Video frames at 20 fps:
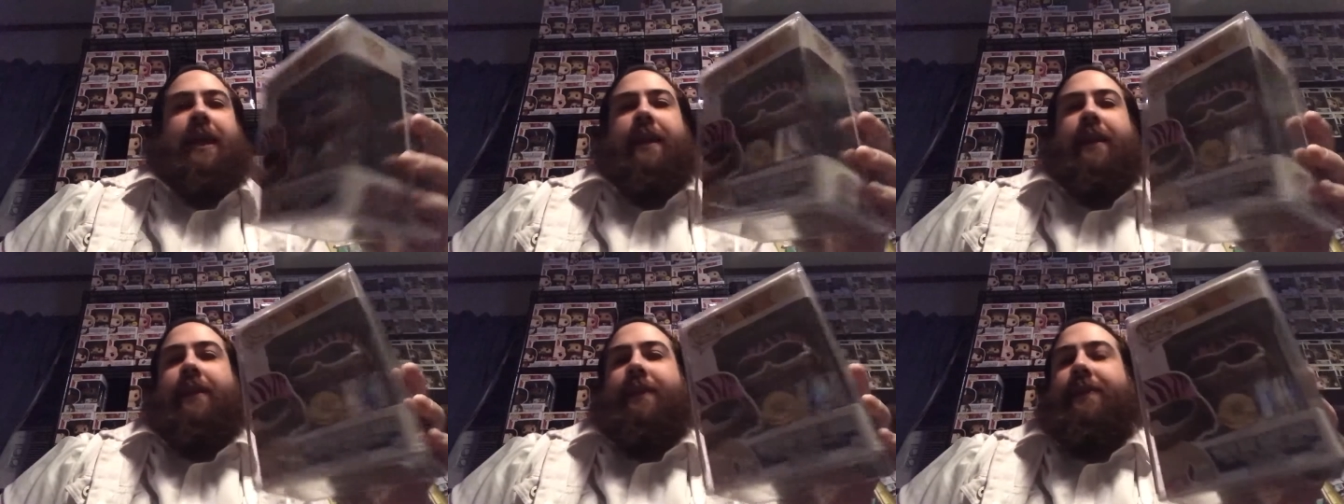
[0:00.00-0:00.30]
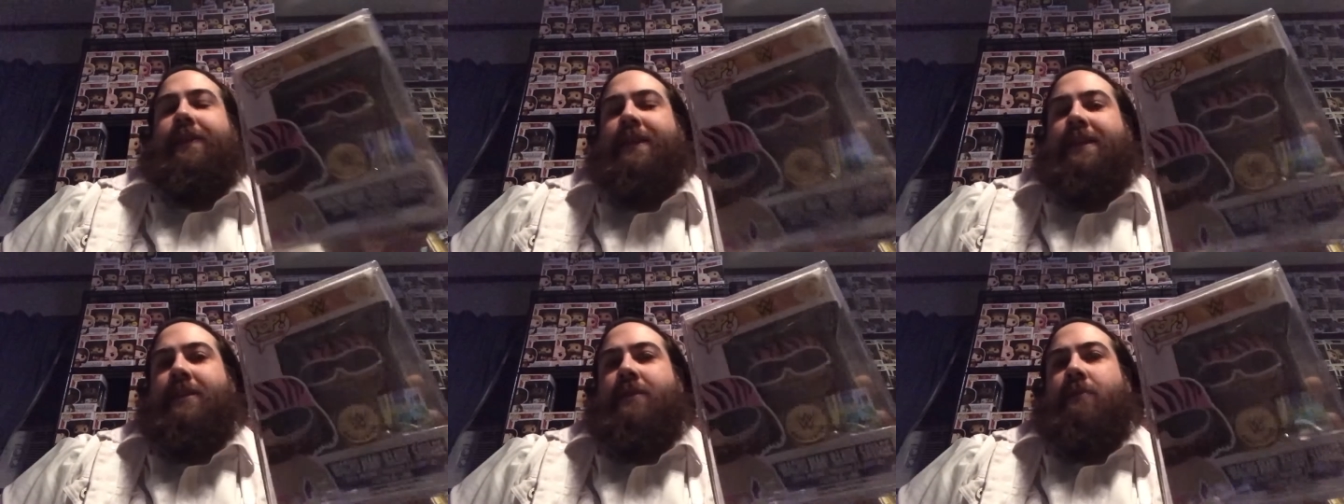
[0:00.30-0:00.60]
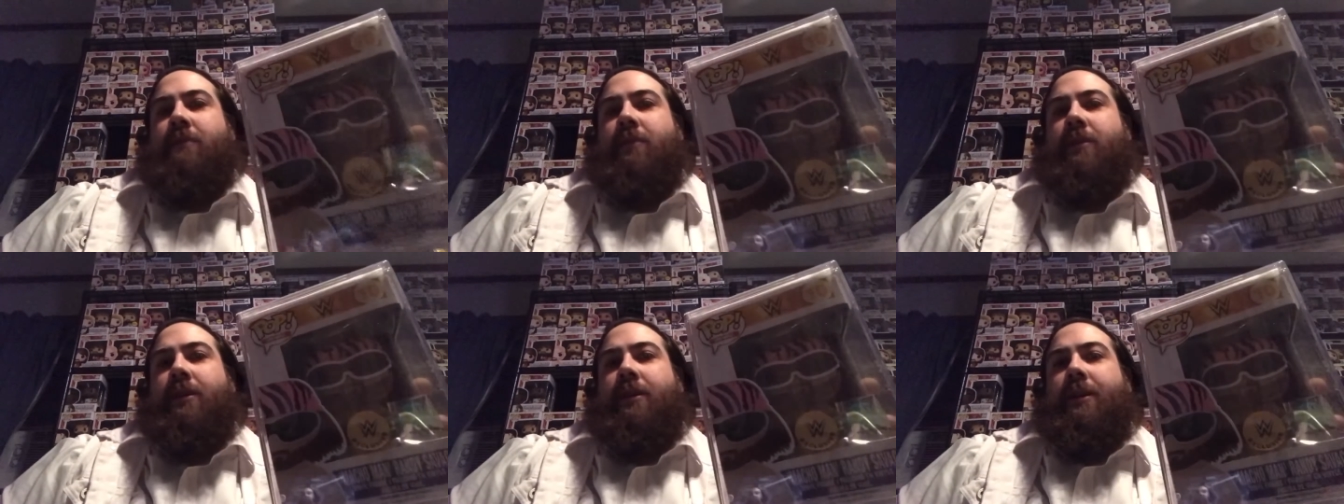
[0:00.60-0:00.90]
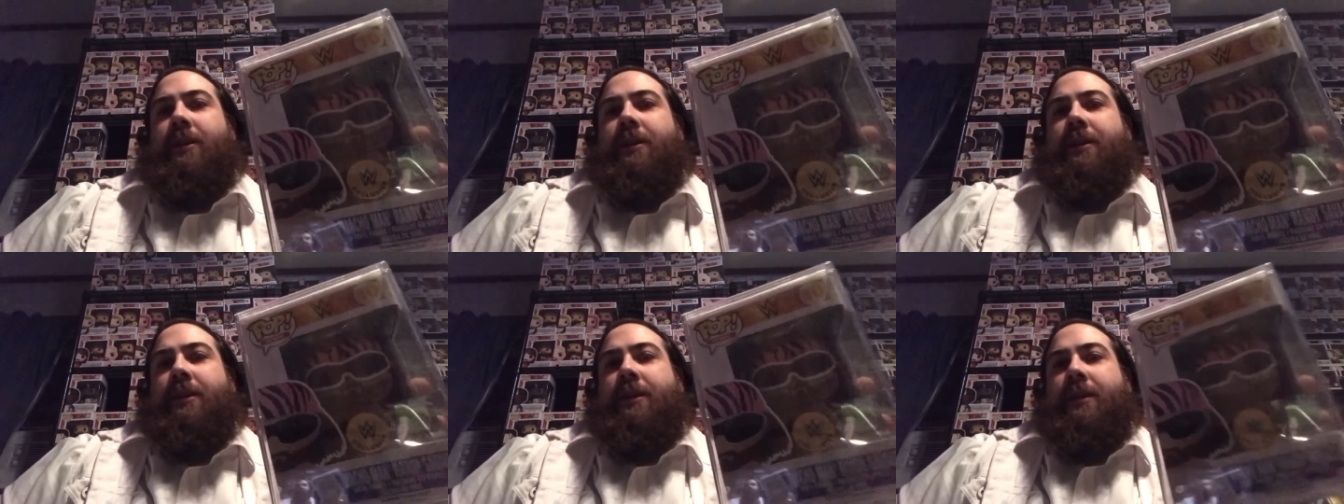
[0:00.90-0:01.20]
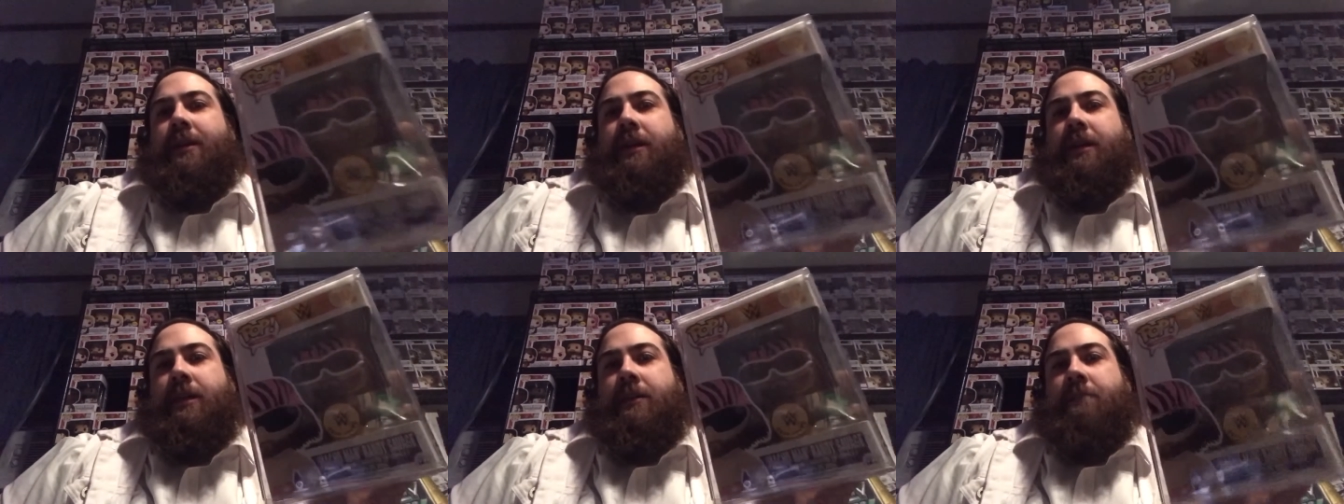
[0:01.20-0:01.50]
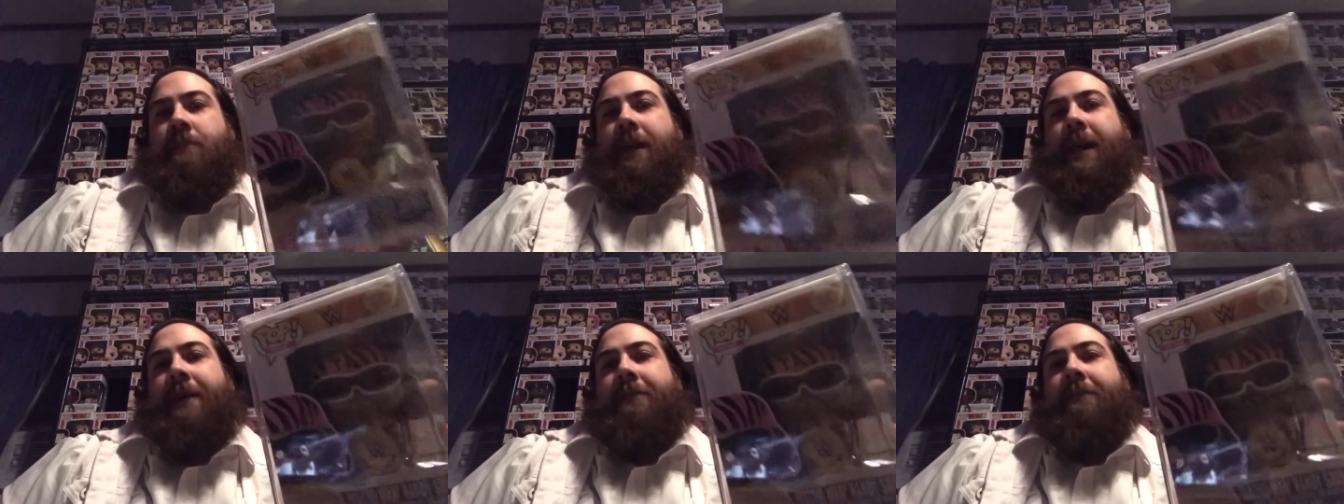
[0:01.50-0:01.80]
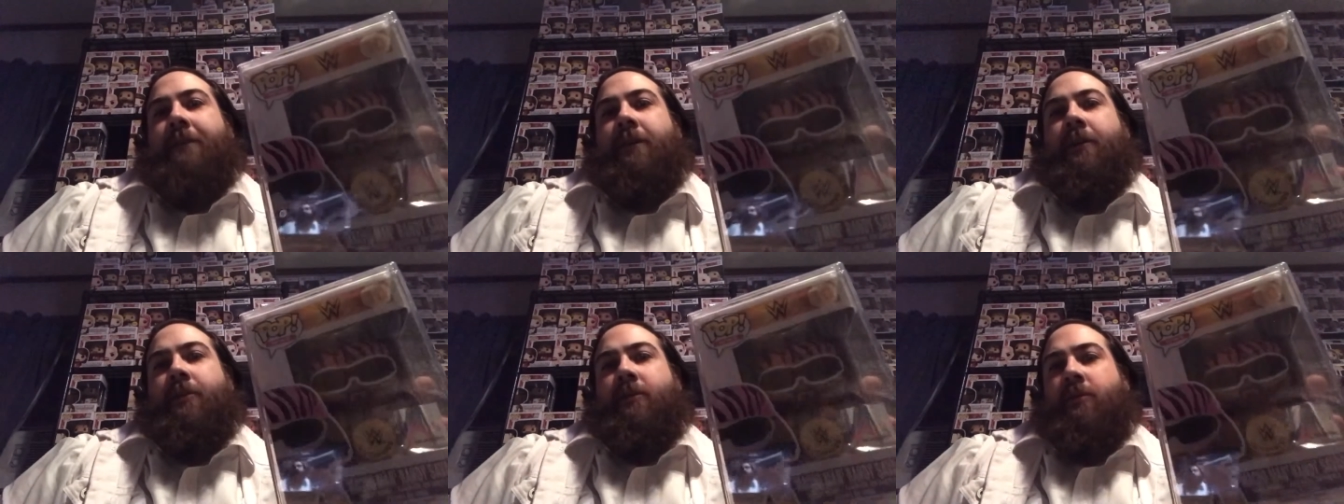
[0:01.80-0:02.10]
and this one is by
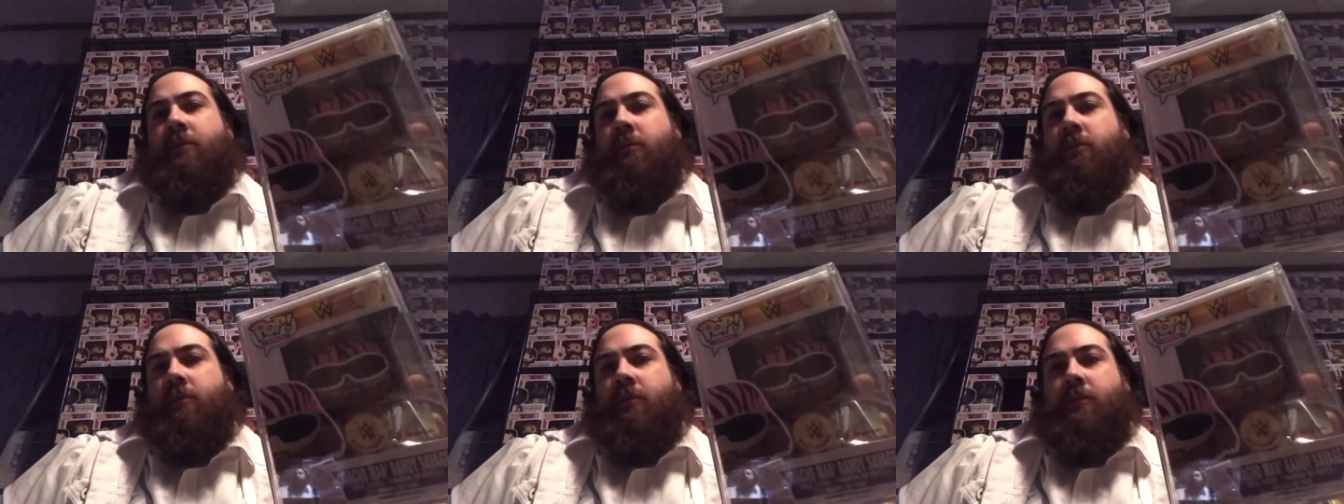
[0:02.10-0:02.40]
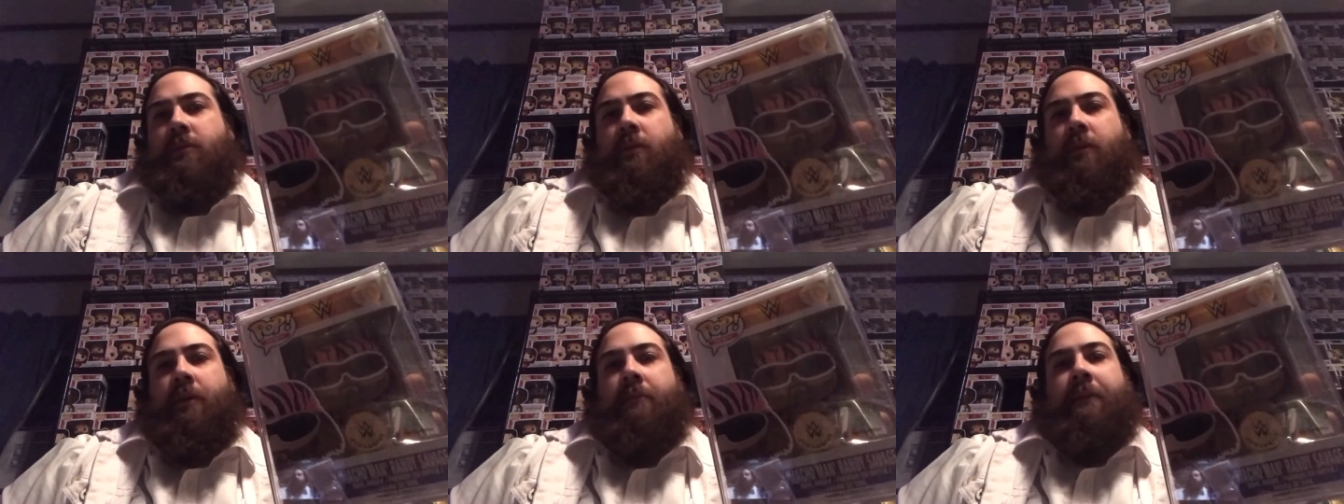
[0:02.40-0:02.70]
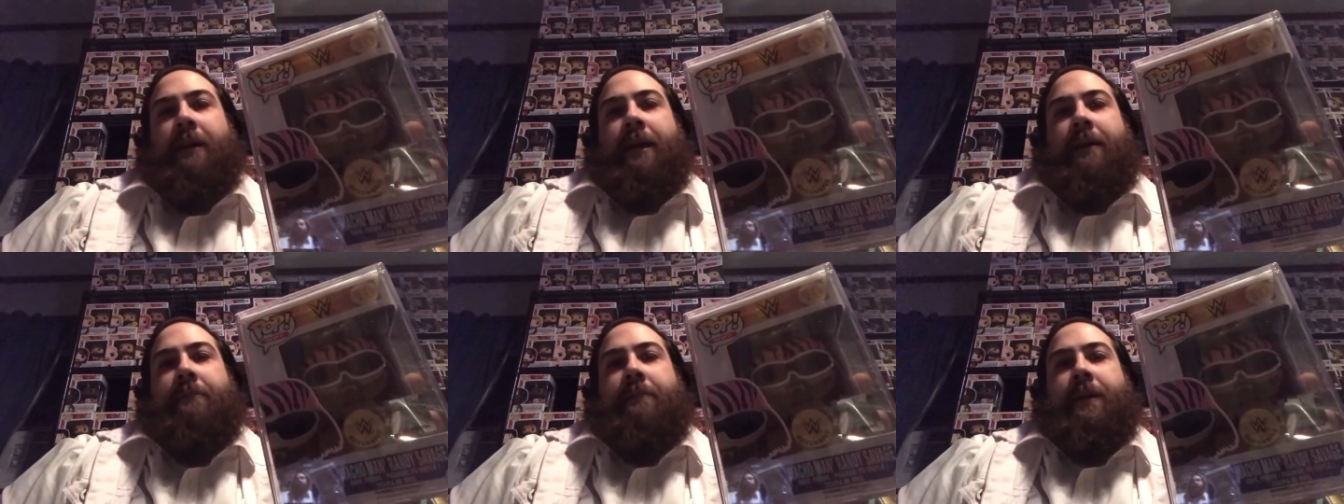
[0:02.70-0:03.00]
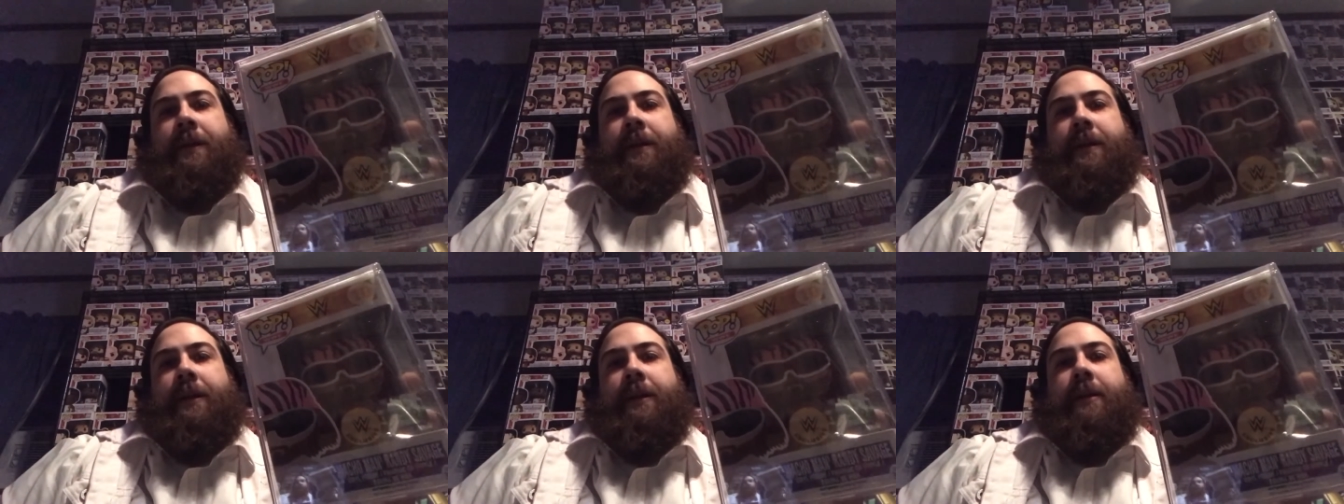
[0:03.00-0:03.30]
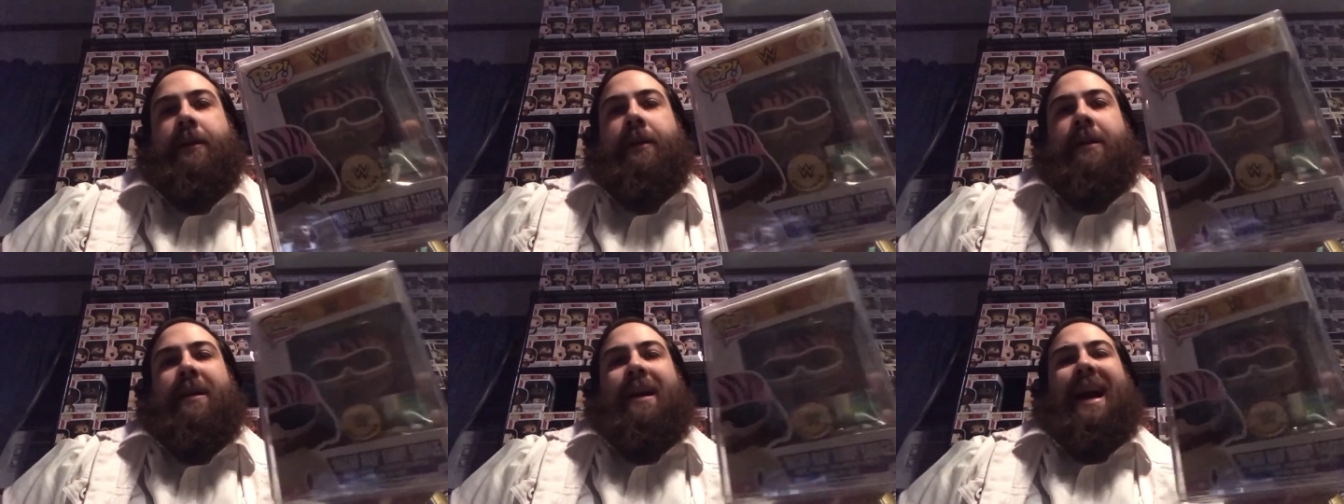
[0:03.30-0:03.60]
far the coolest one in my opinion.